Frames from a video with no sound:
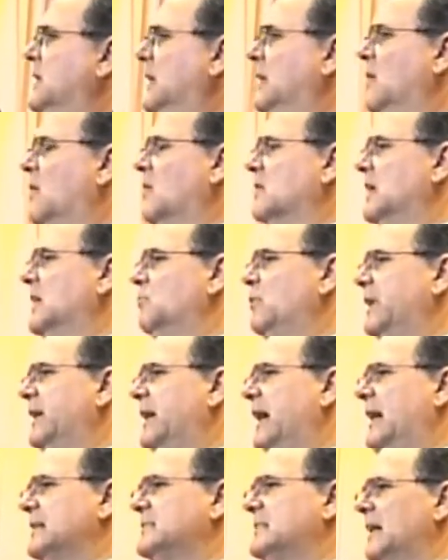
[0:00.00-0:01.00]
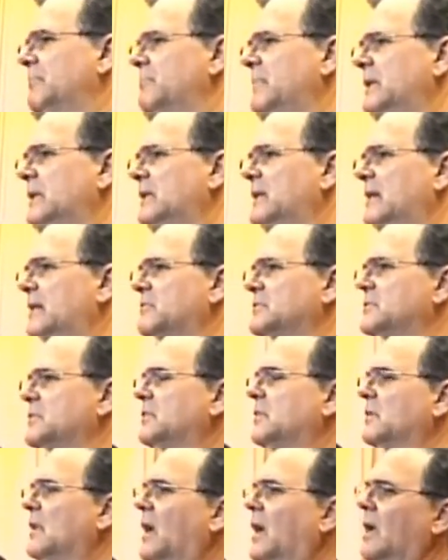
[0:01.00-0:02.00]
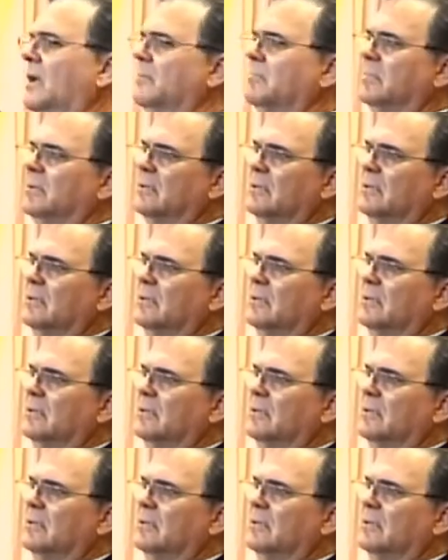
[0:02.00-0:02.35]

Lord, didn't we cast out many devils in your name?